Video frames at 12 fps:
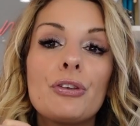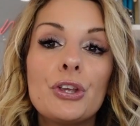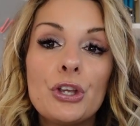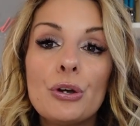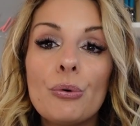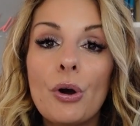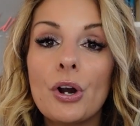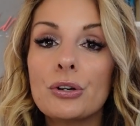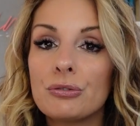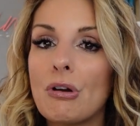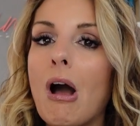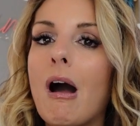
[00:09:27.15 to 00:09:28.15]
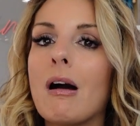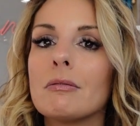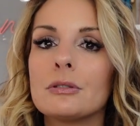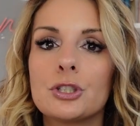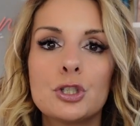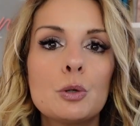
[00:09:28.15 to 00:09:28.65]
you are
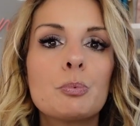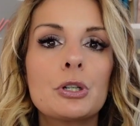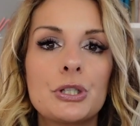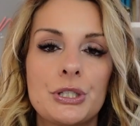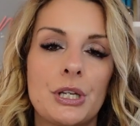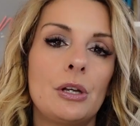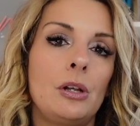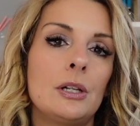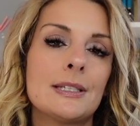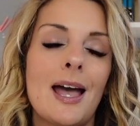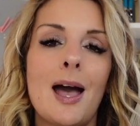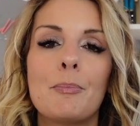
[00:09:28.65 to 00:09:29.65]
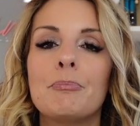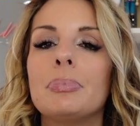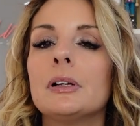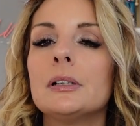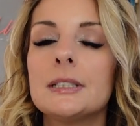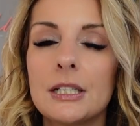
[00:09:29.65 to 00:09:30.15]
not super skilled at
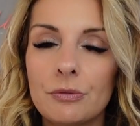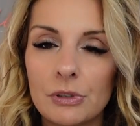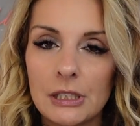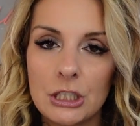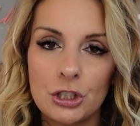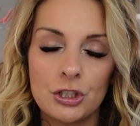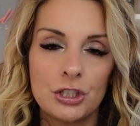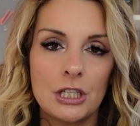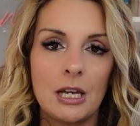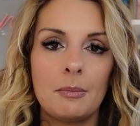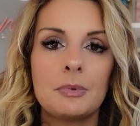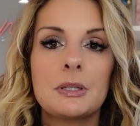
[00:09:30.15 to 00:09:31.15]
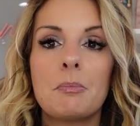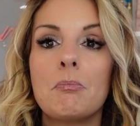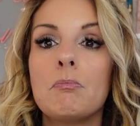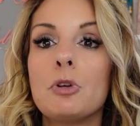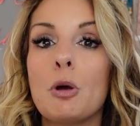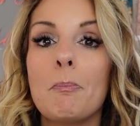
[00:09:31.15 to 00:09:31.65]
building relationships,
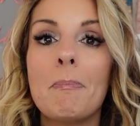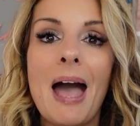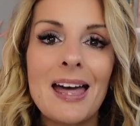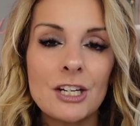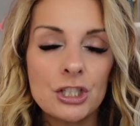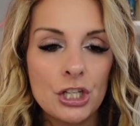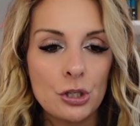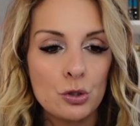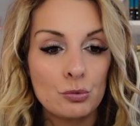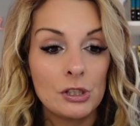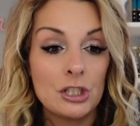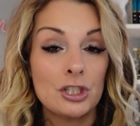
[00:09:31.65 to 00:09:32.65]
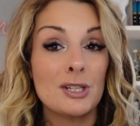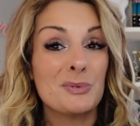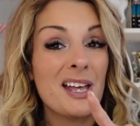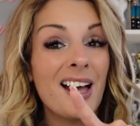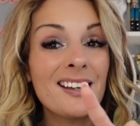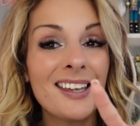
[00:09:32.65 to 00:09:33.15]
managing those
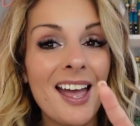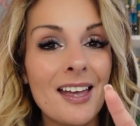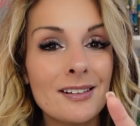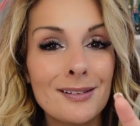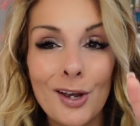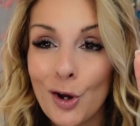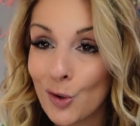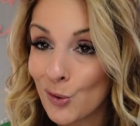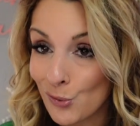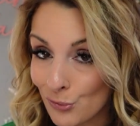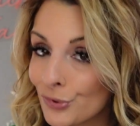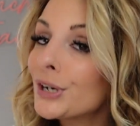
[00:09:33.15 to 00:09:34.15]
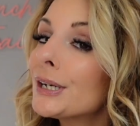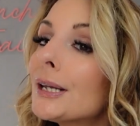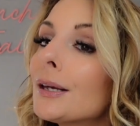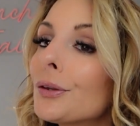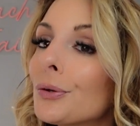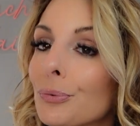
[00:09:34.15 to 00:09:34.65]
relationships, again,
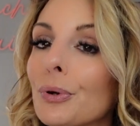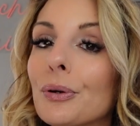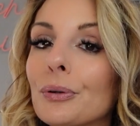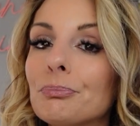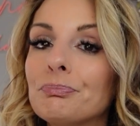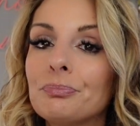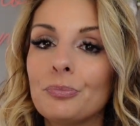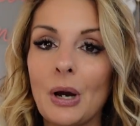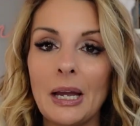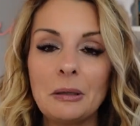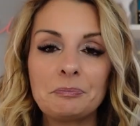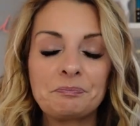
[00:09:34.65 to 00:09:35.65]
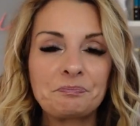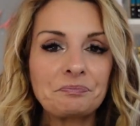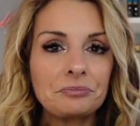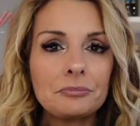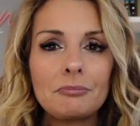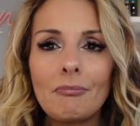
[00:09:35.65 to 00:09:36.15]
reading the room, right?
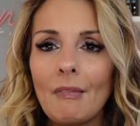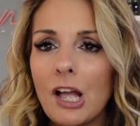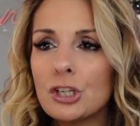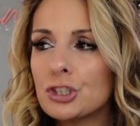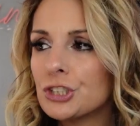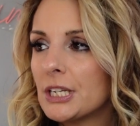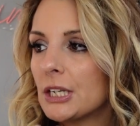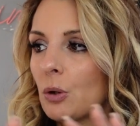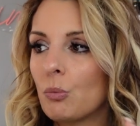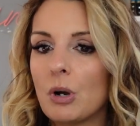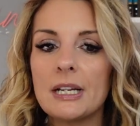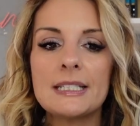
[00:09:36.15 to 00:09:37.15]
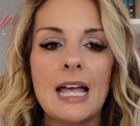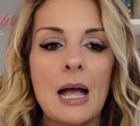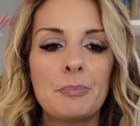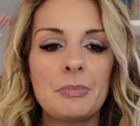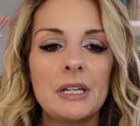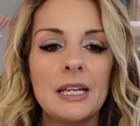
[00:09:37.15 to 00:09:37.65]
Understanding what is
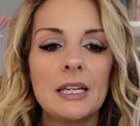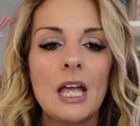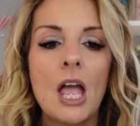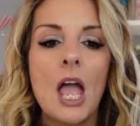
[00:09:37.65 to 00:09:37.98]
happening,